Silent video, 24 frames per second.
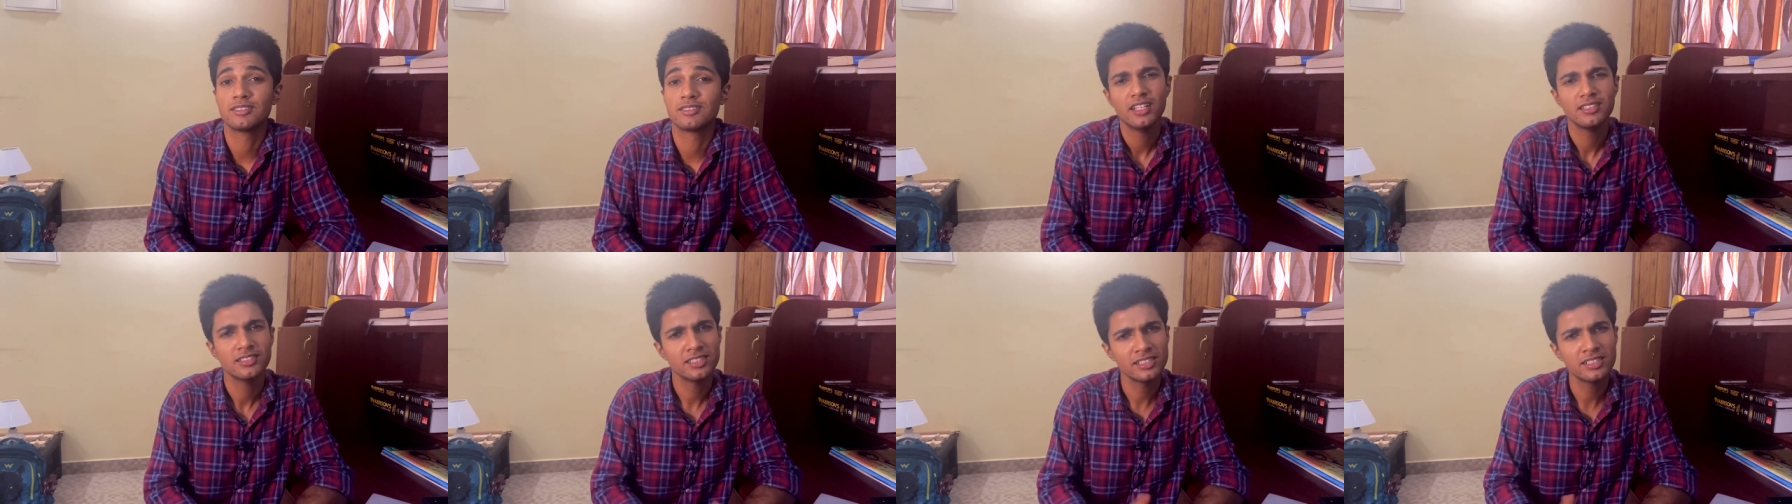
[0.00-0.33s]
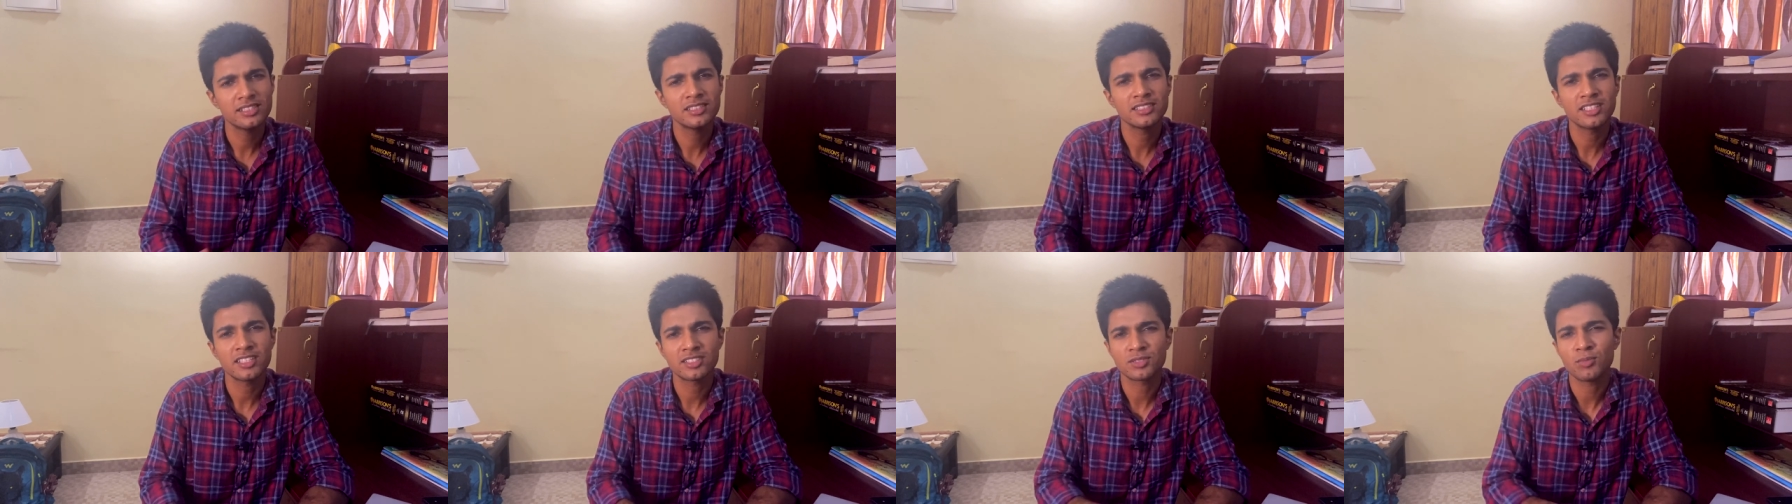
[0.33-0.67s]
This
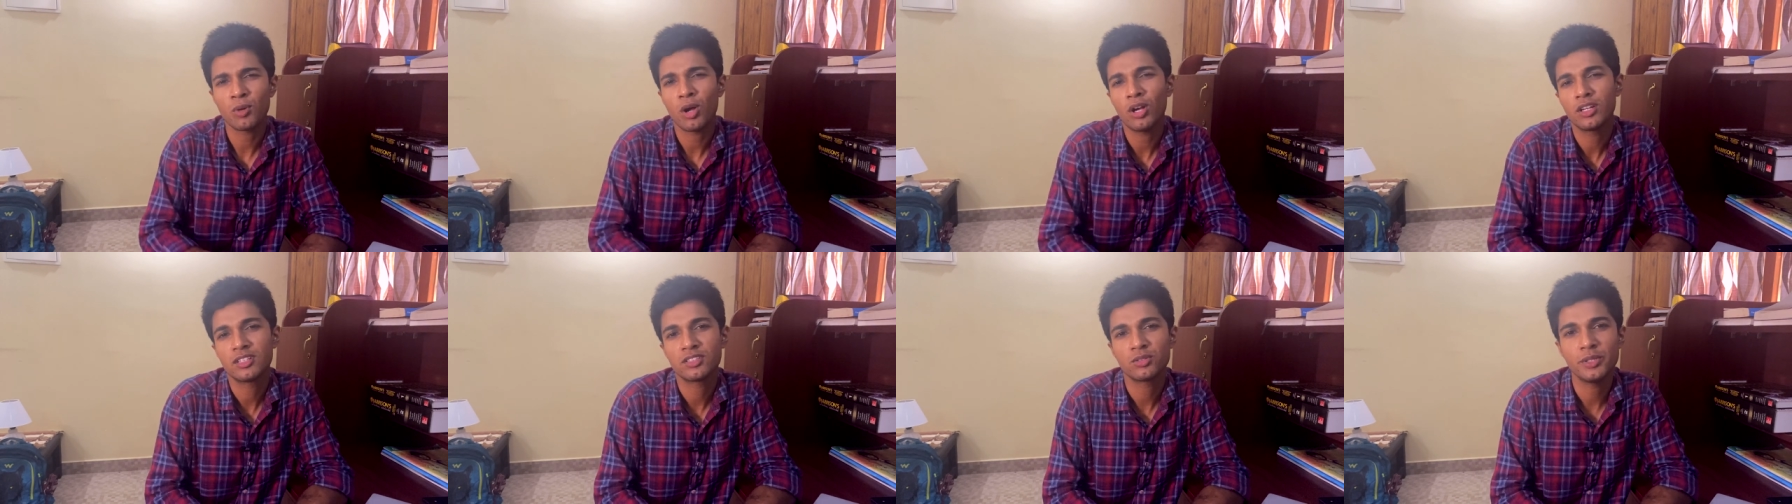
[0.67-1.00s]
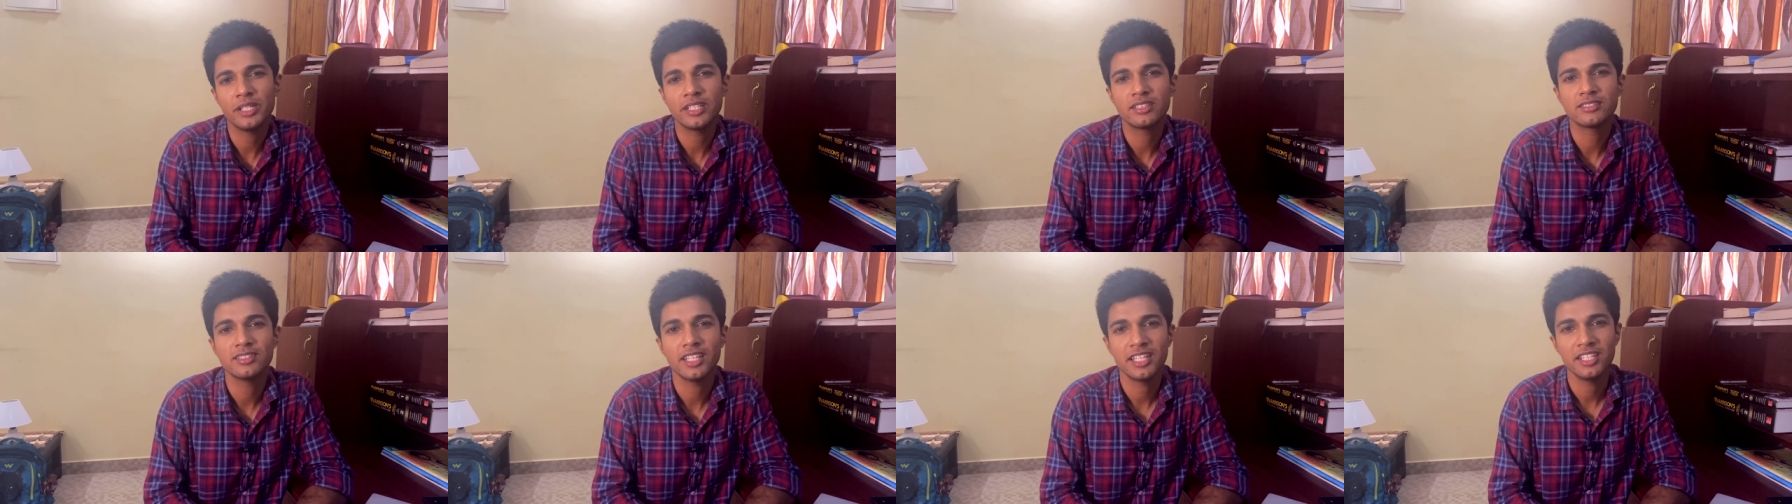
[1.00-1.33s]
is a small
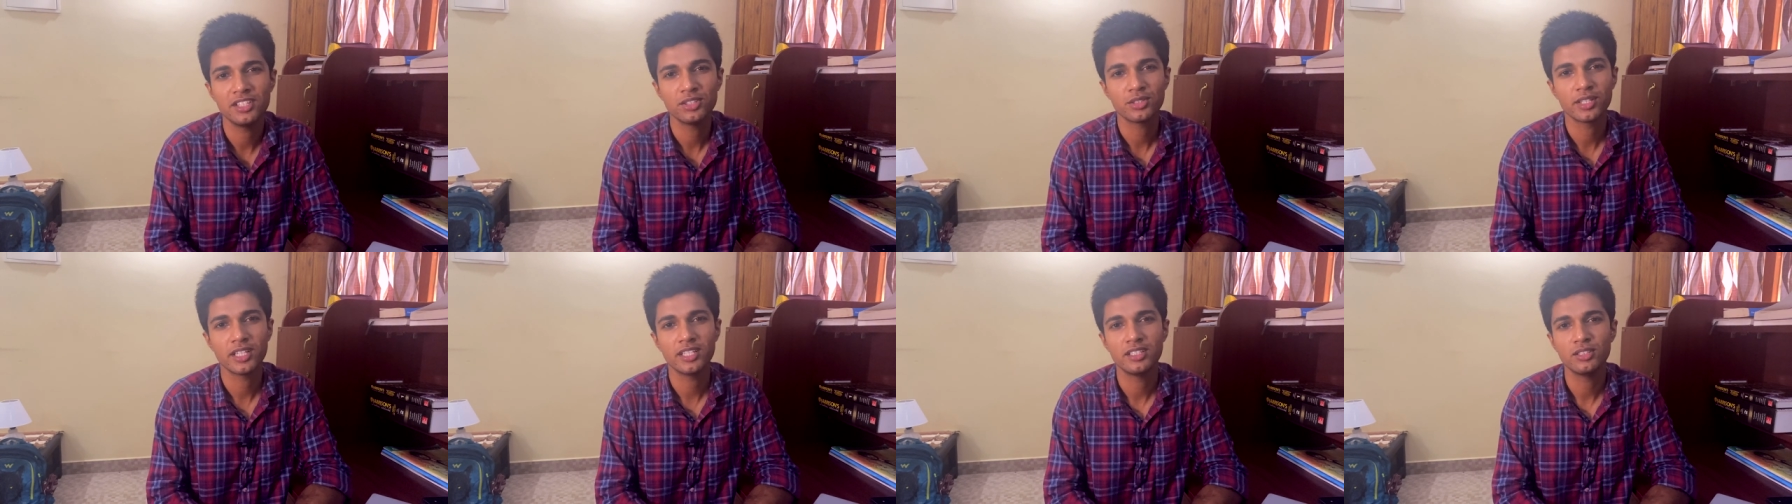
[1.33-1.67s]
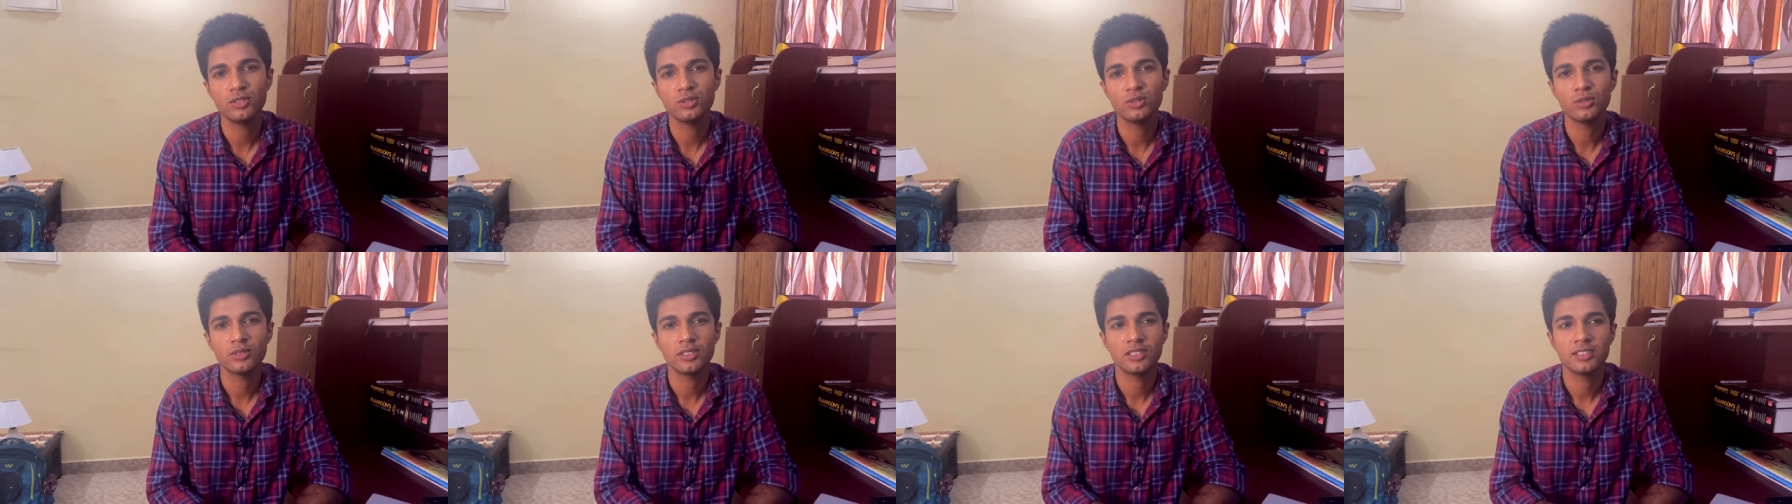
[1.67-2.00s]
tweak that you can
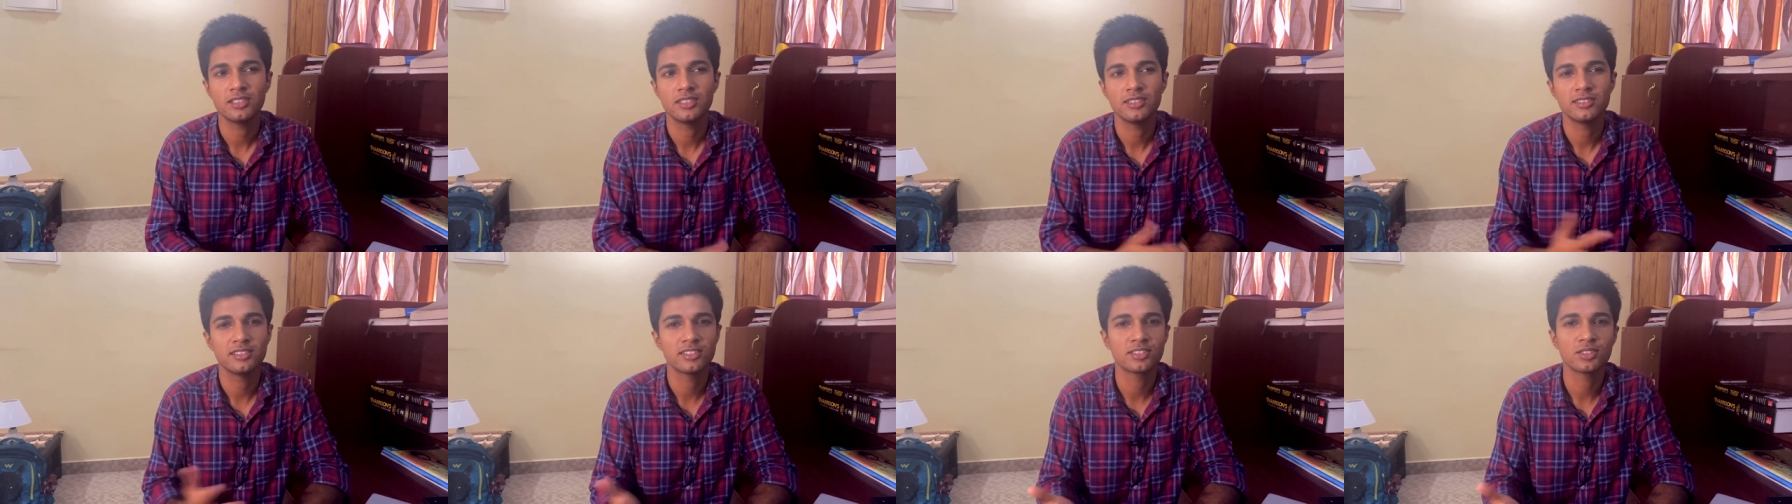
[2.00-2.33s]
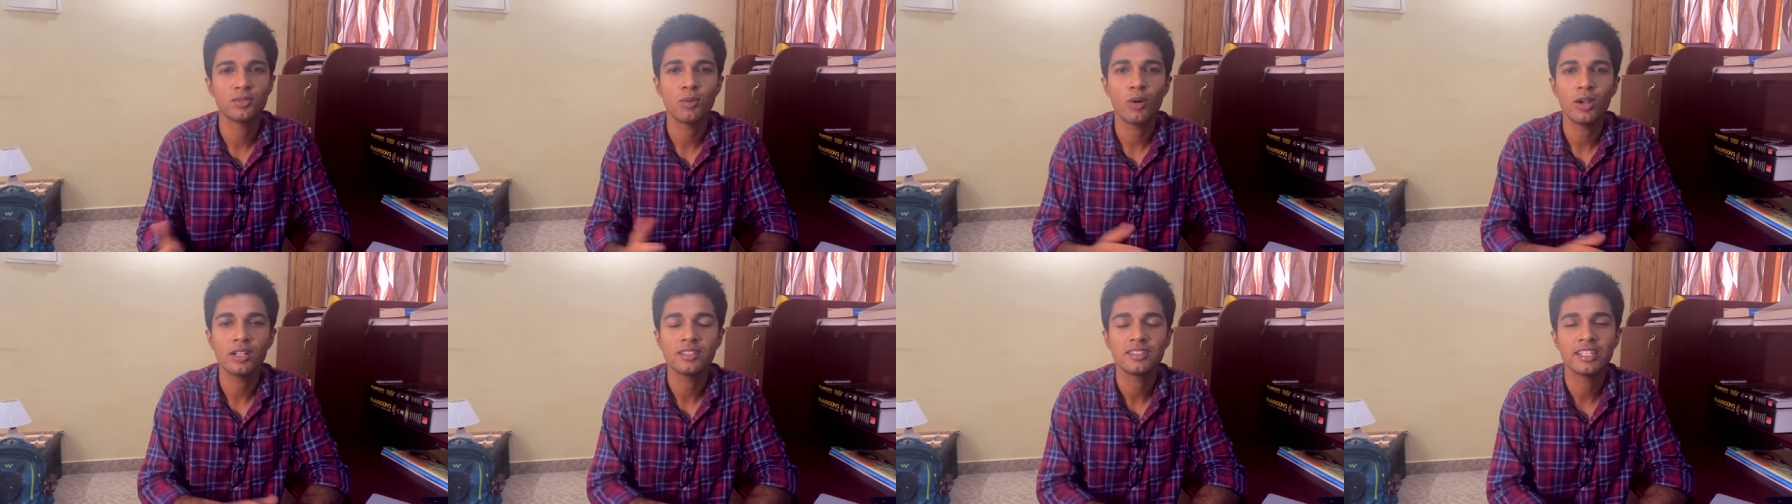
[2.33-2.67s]
do, uh, it's a
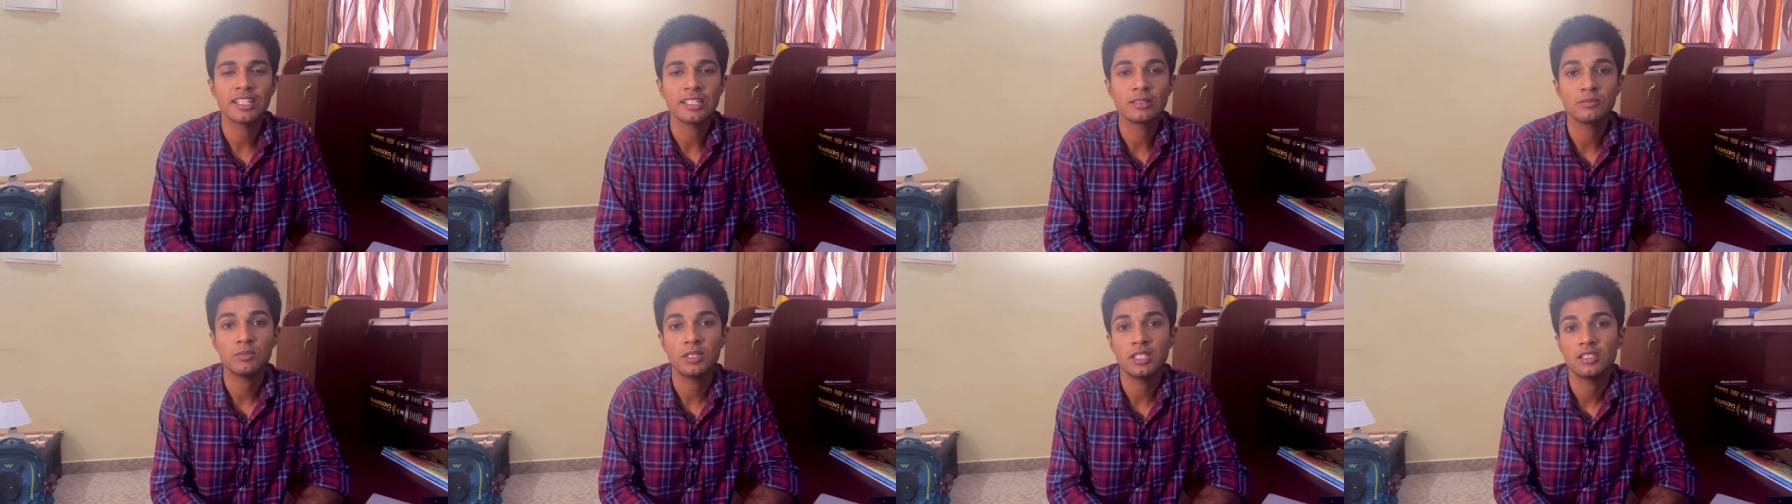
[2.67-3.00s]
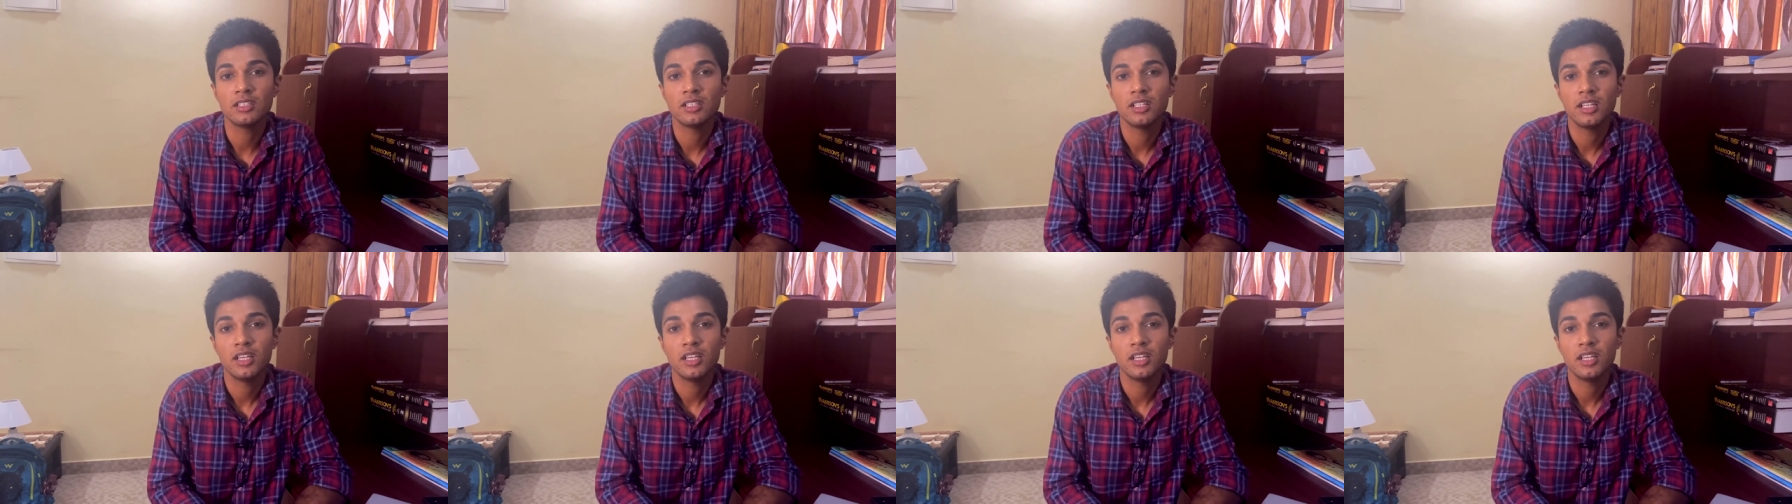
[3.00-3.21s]
small thing, but